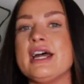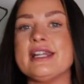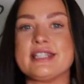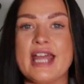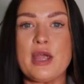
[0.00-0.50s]

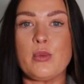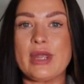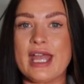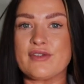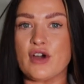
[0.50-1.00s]
Today,
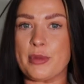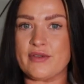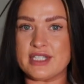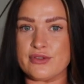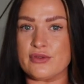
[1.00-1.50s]
we have got a bit of
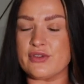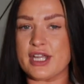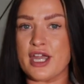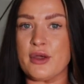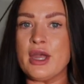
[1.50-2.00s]
a different
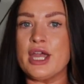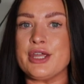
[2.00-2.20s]
video.